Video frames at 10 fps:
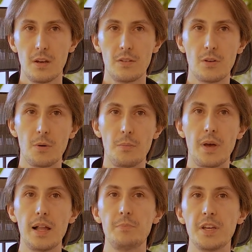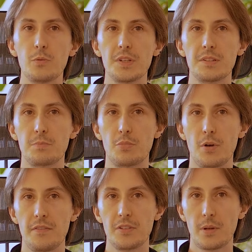From helping with
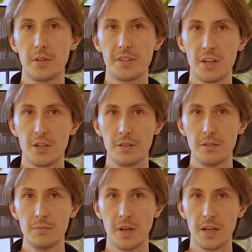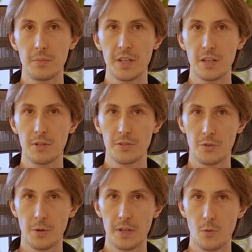previsualization by being able to
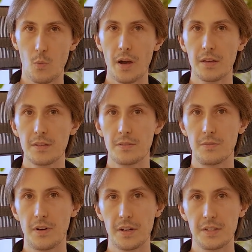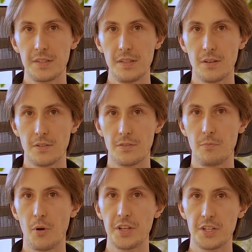create a wide variety of
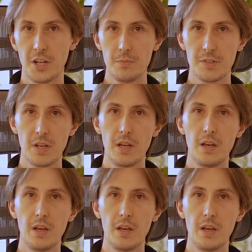body shapes